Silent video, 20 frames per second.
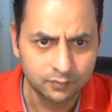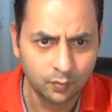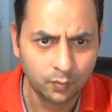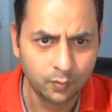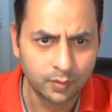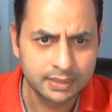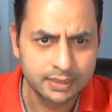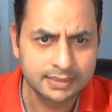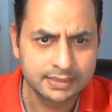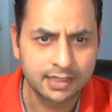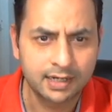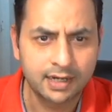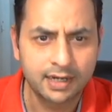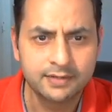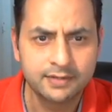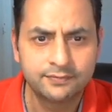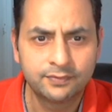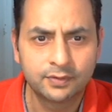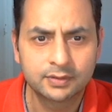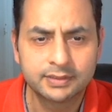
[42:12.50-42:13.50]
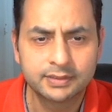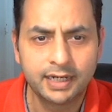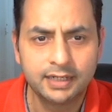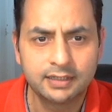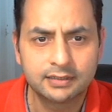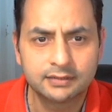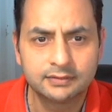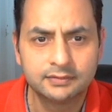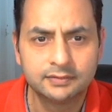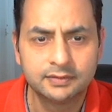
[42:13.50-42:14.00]
What is the high for
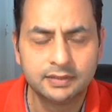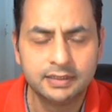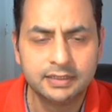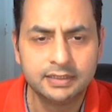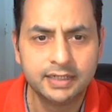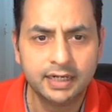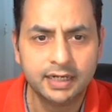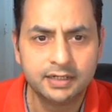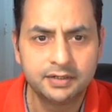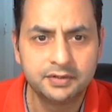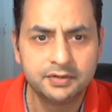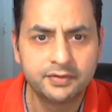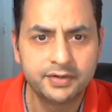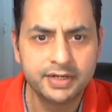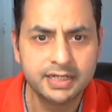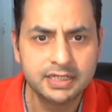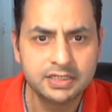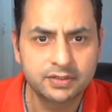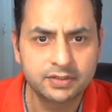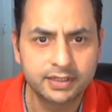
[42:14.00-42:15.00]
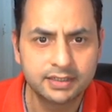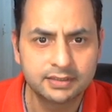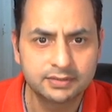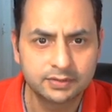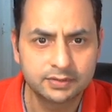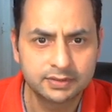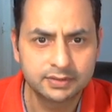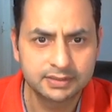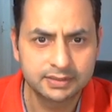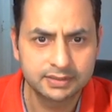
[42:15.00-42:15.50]
that range, right?
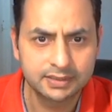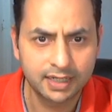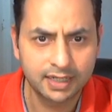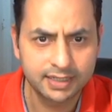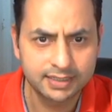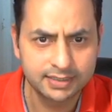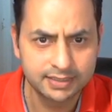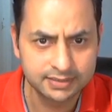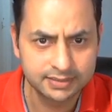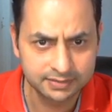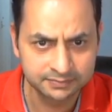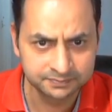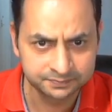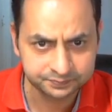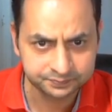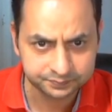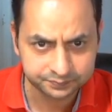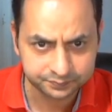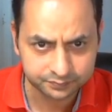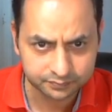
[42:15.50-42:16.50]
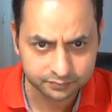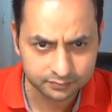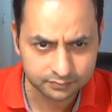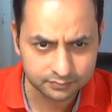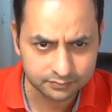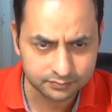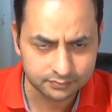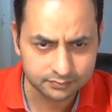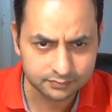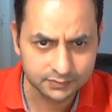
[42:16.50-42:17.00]
So this is the highest,
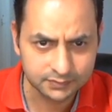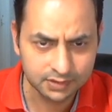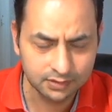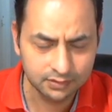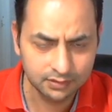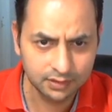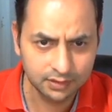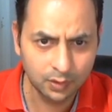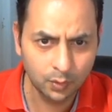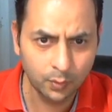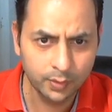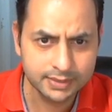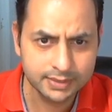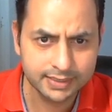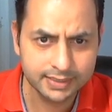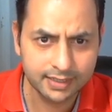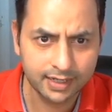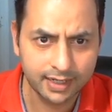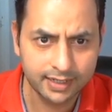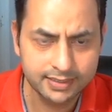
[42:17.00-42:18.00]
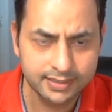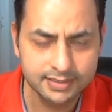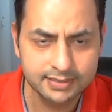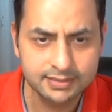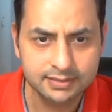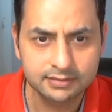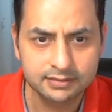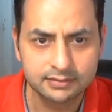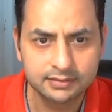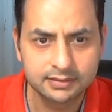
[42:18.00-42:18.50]
lowest and
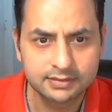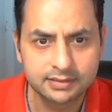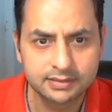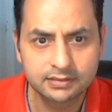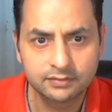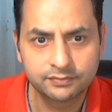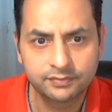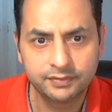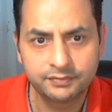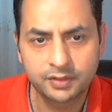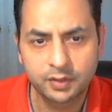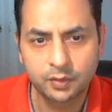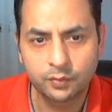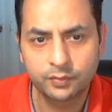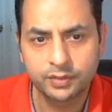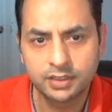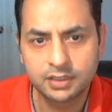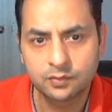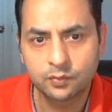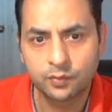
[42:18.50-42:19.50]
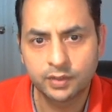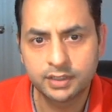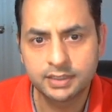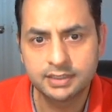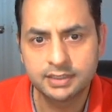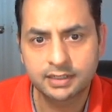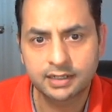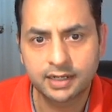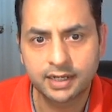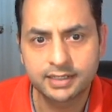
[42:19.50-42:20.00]
highest. This is a 52-week, 1
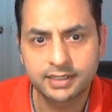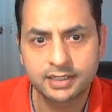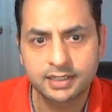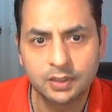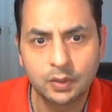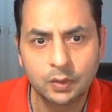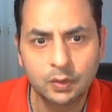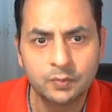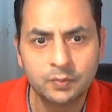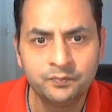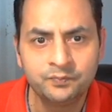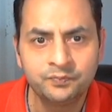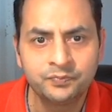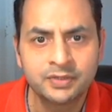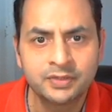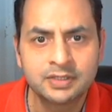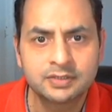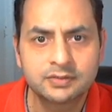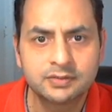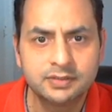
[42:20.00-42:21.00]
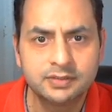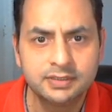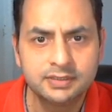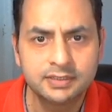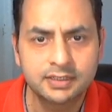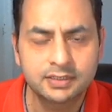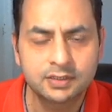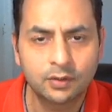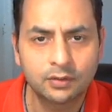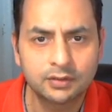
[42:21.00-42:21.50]
year high and low. So these
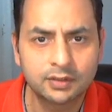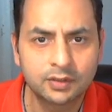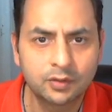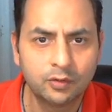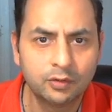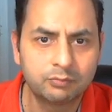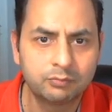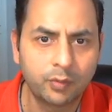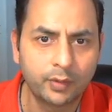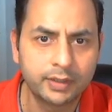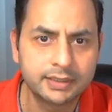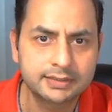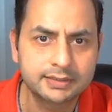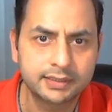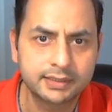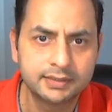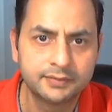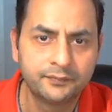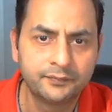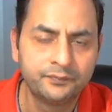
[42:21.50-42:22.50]
are all the good points, right?